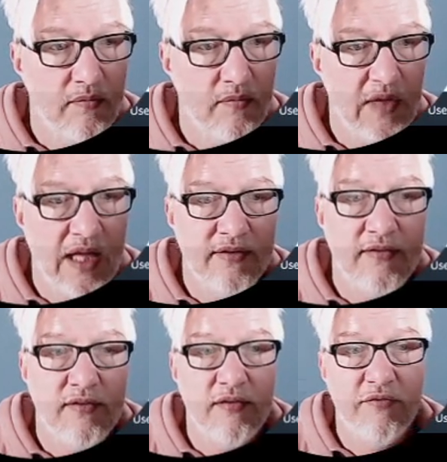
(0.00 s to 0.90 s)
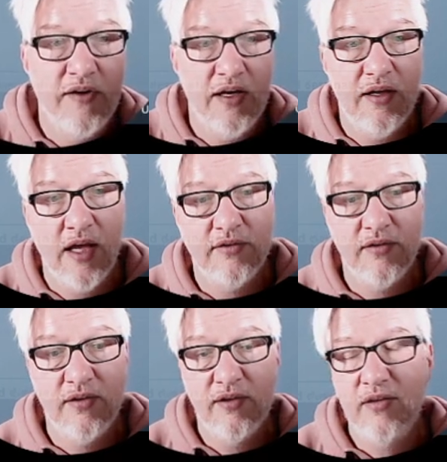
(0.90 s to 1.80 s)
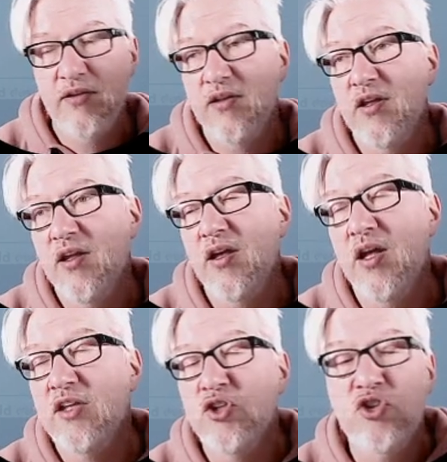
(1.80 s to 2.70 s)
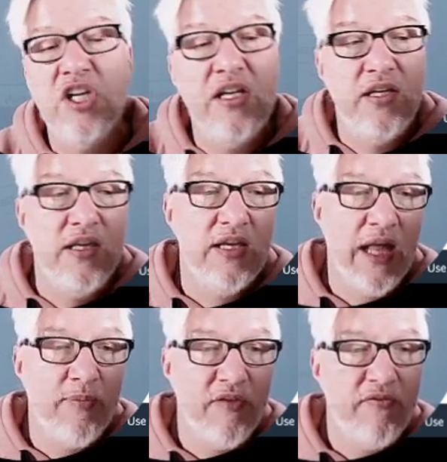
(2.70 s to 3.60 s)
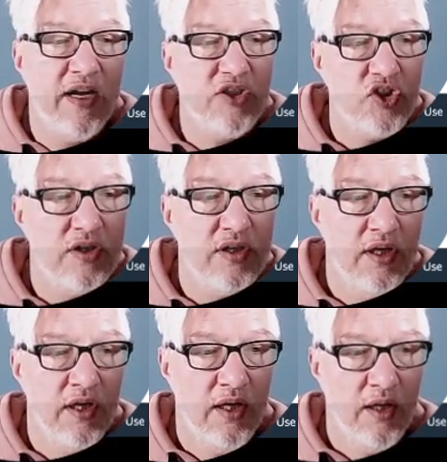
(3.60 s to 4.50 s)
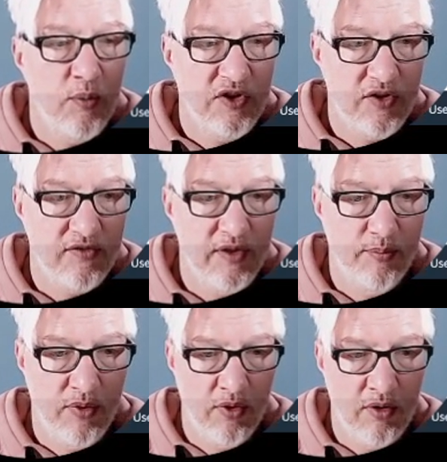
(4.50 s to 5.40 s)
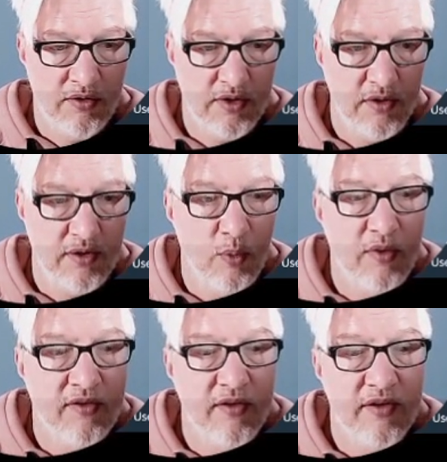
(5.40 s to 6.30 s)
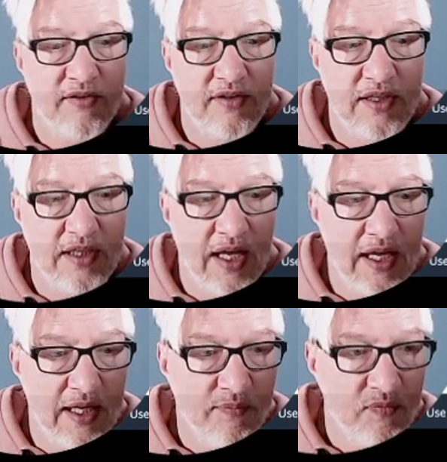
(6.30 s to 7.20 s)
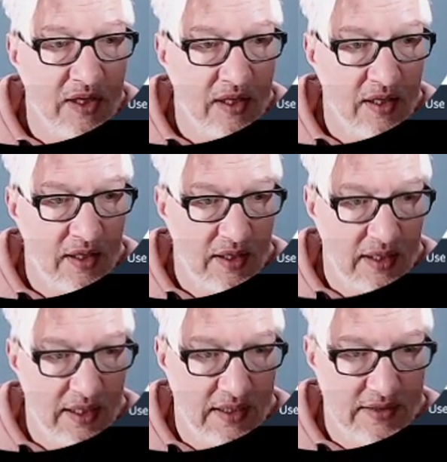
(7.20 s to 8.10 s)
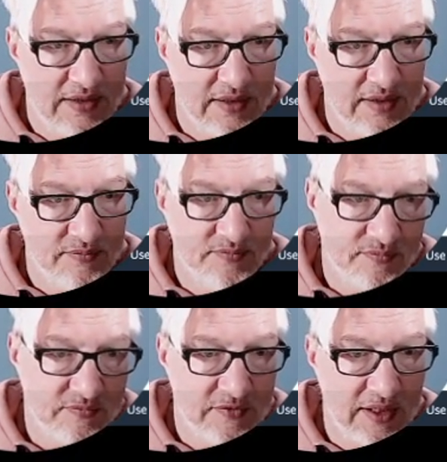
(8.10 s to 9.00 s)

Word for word: and this is a, a utility lambda function, which is deployed with the CDK. And um, yeah,